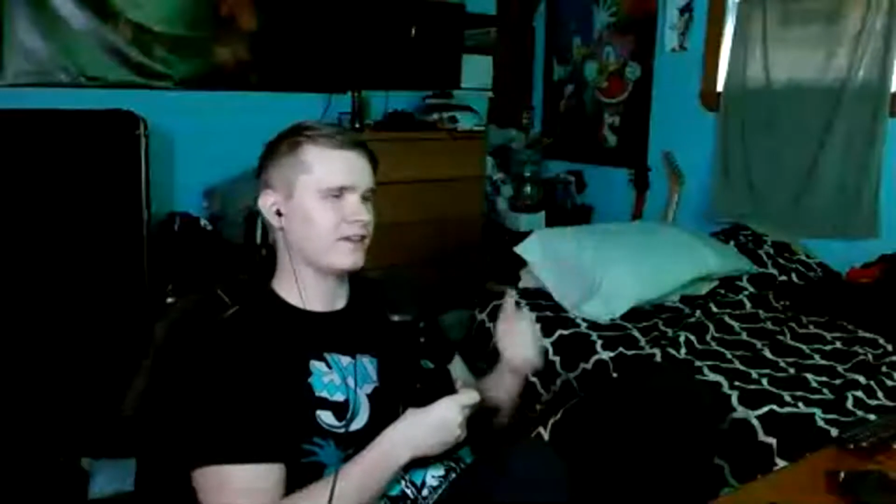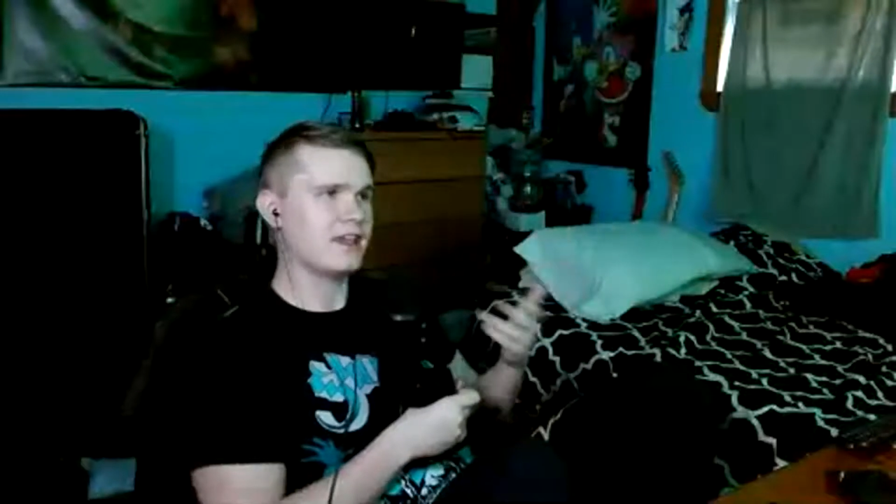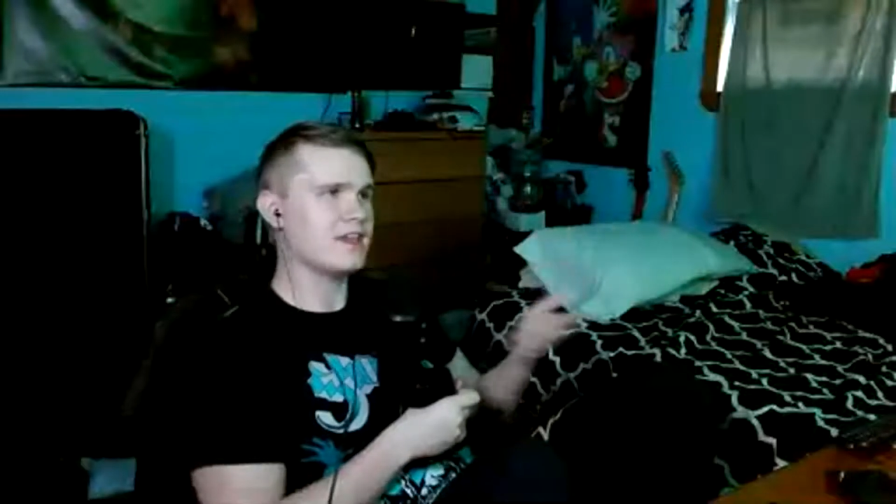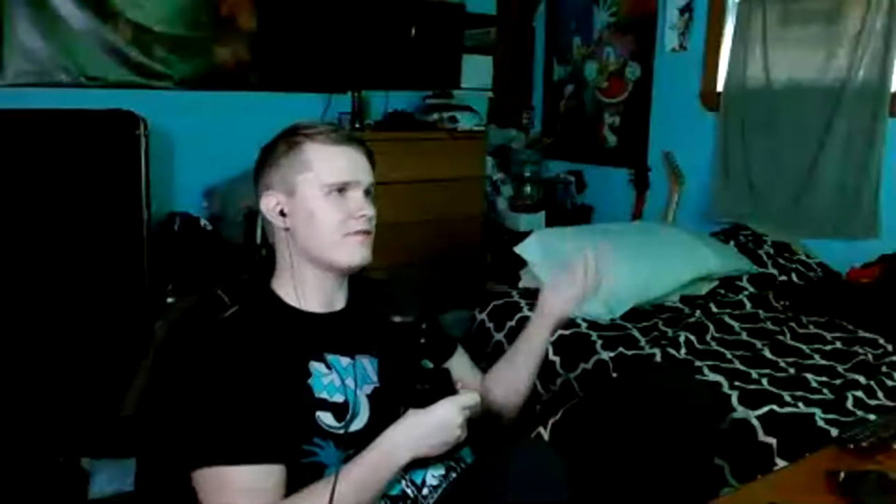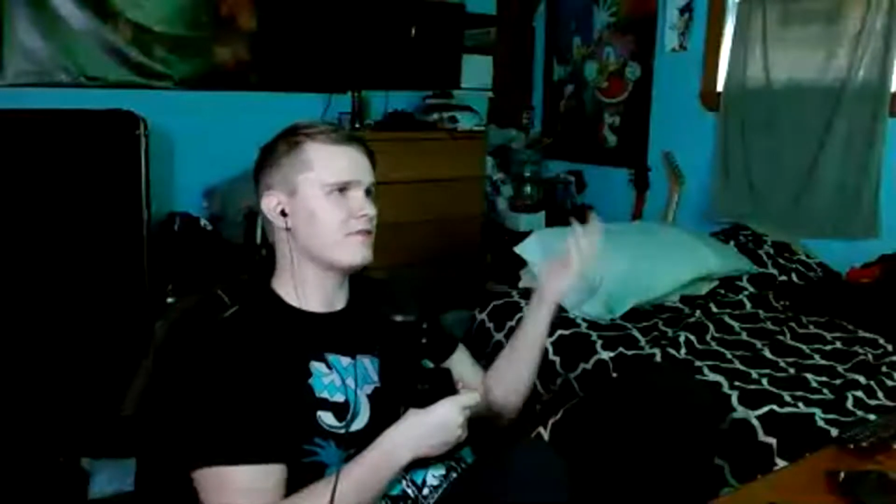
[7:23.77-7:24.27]

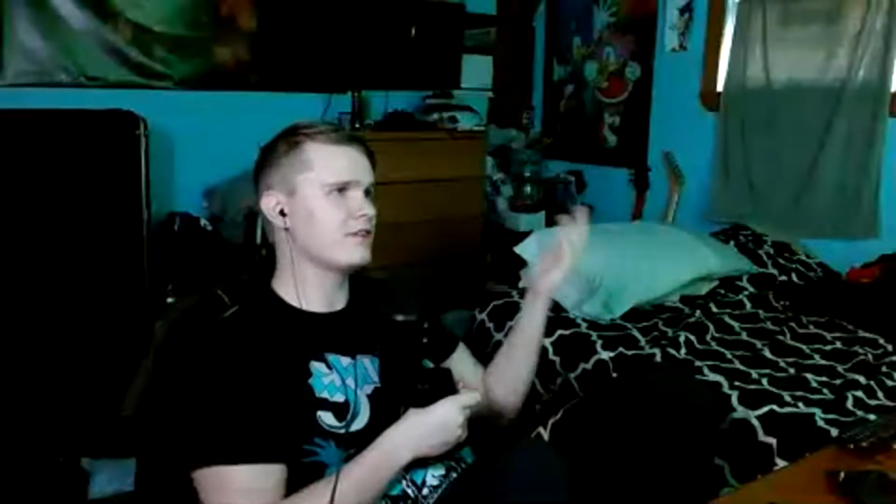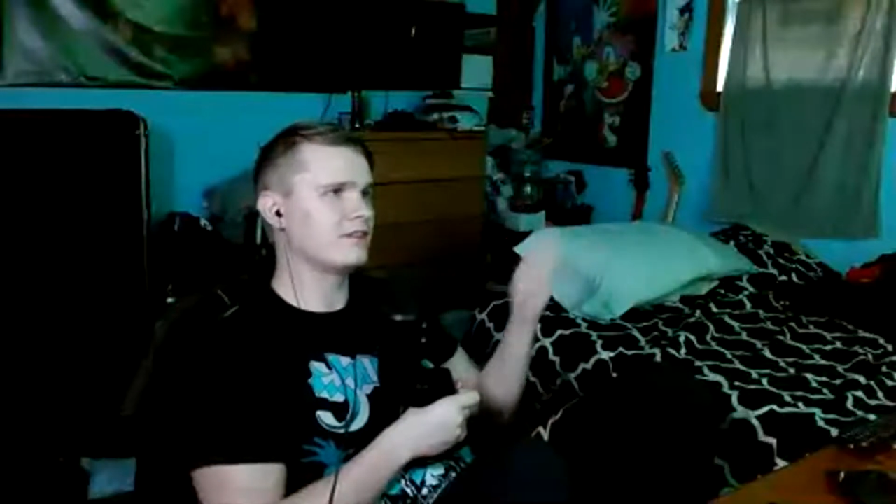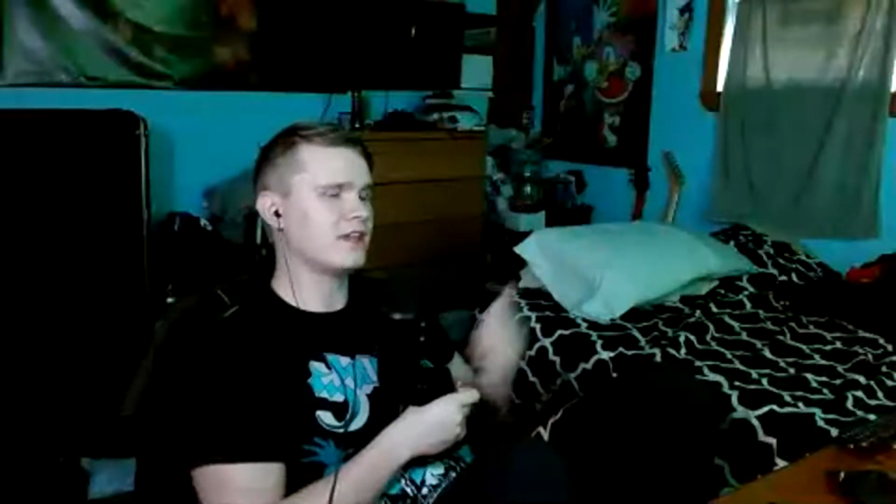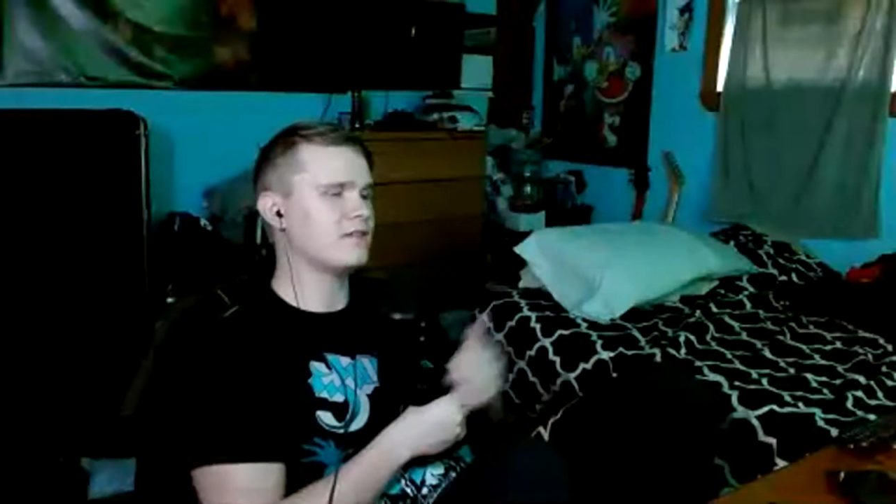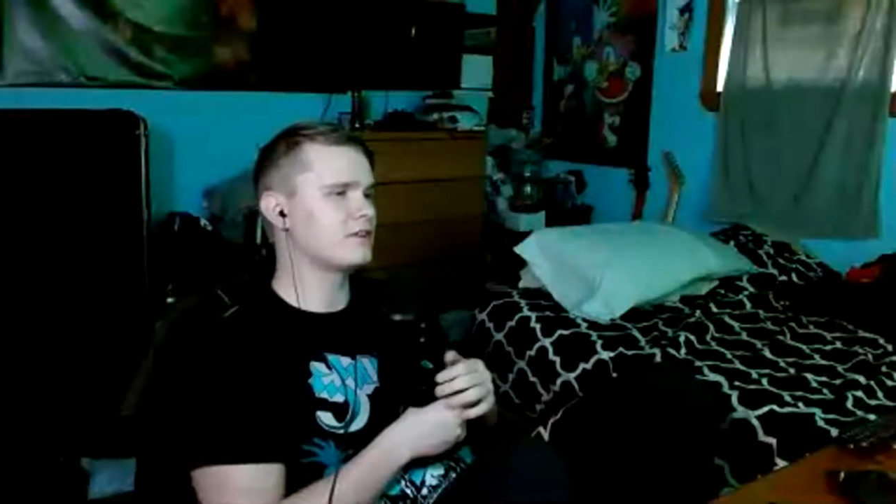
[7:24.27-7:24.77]
even
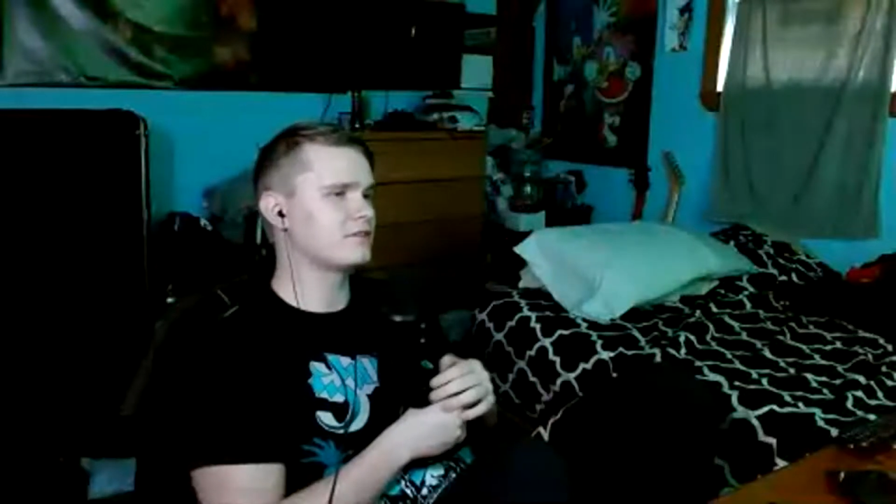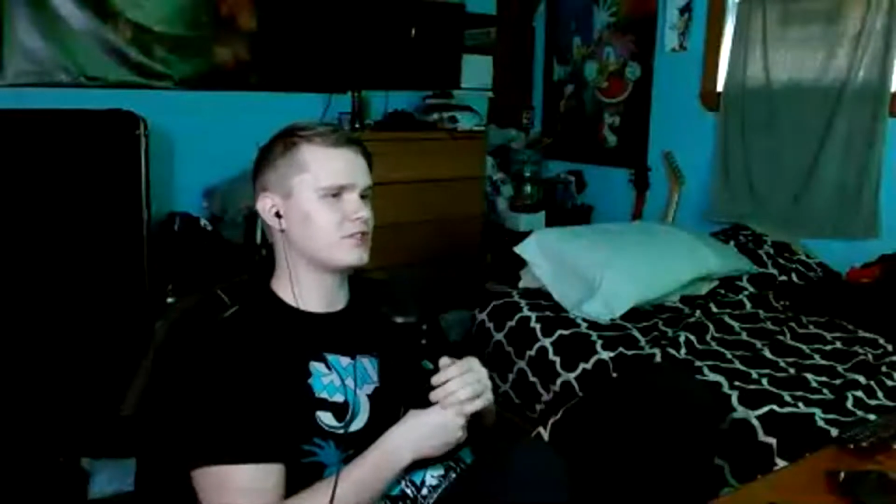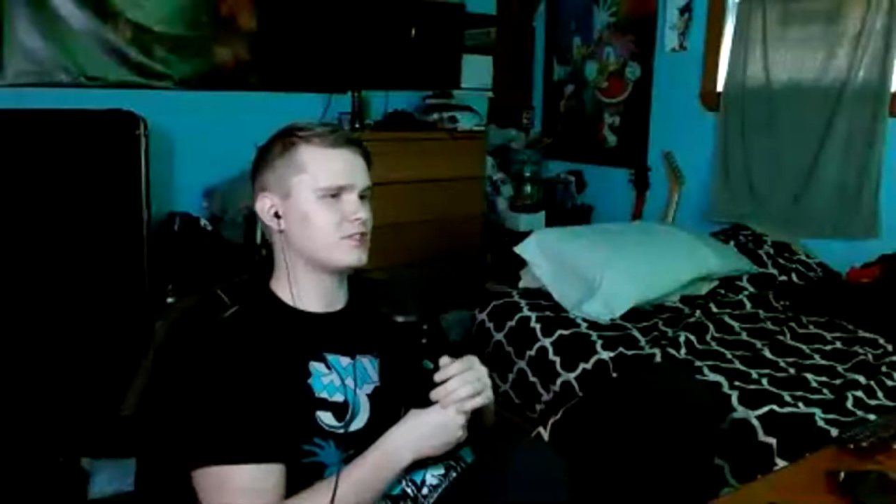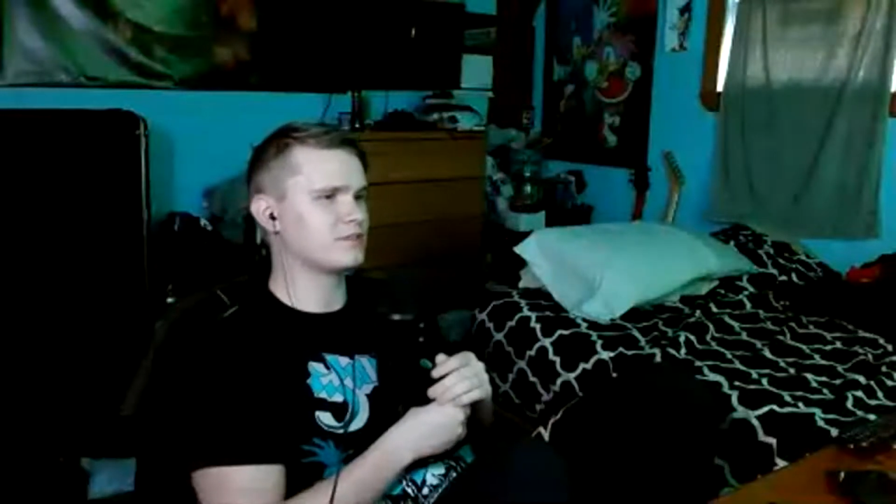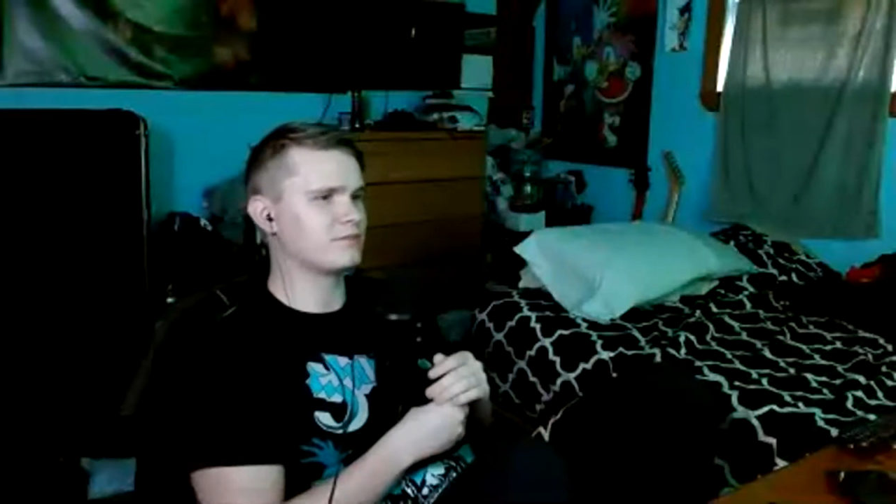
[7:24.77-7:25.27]
if she's